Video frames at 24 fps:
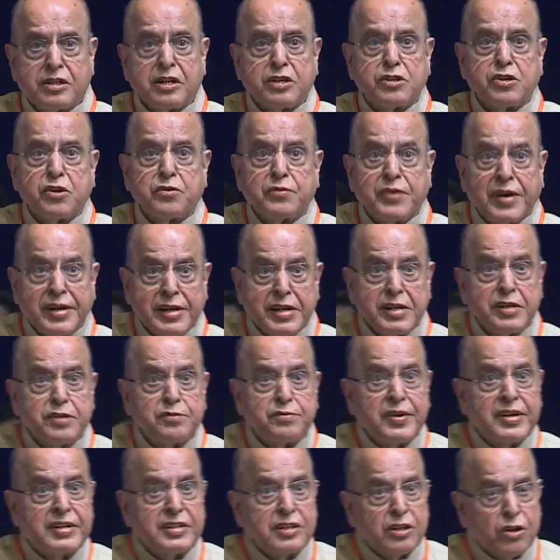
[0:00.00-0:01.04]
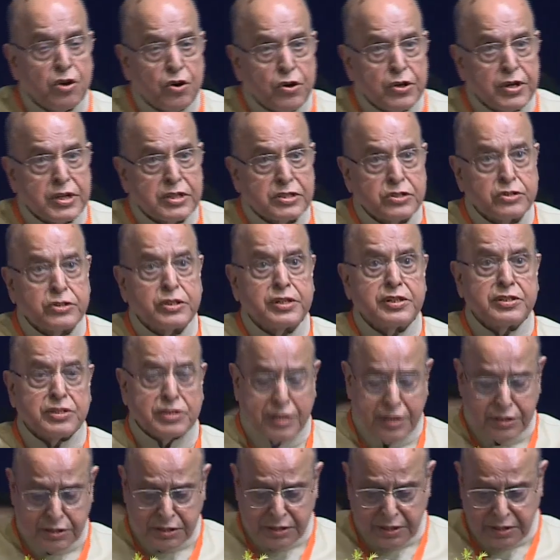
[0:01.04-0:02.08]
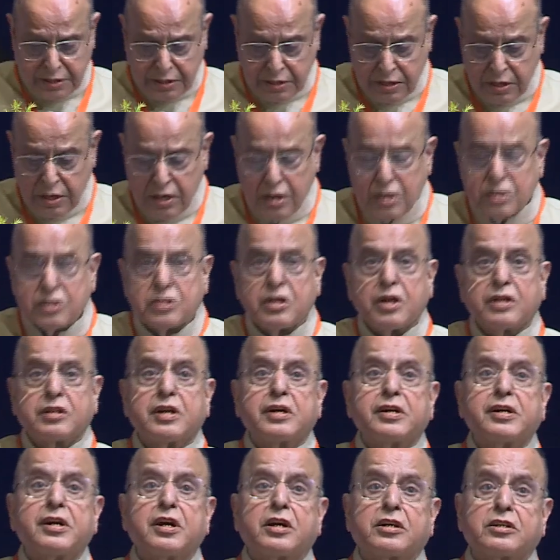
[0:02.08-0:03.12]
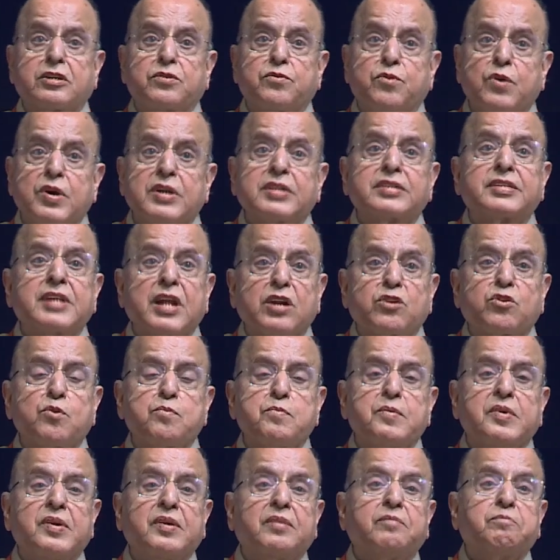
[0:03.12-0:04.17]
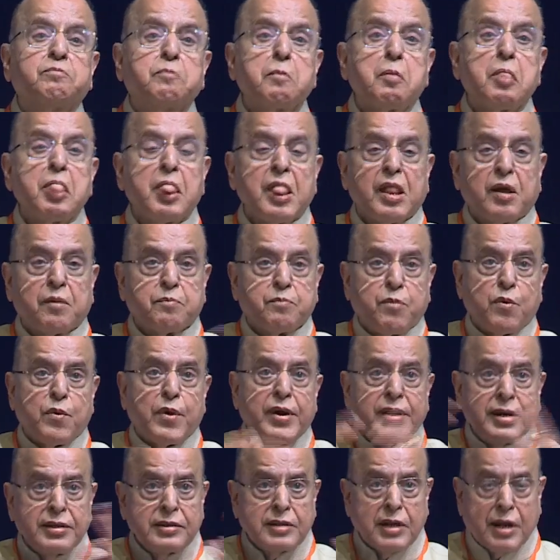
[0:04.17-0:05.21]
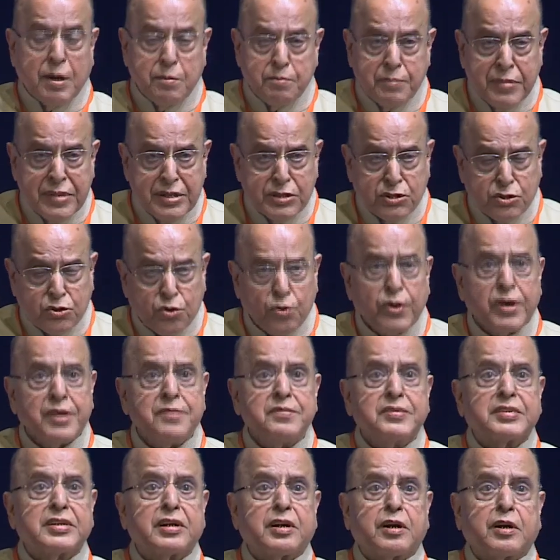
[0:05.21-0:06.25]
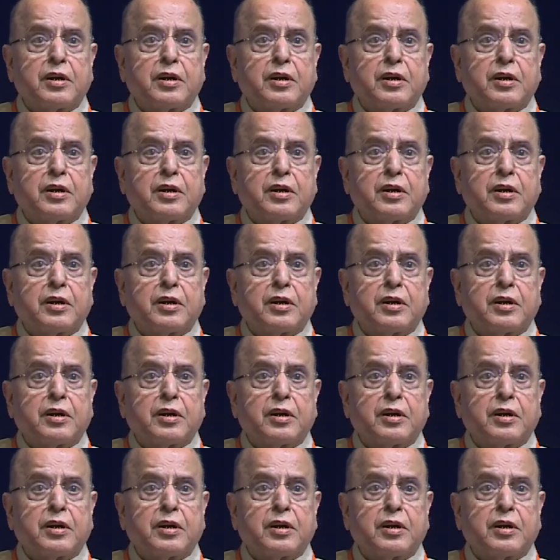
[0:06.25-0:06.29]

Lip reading: that you have identified in the context of the discussion certainly are the ones that will be providing the complete story with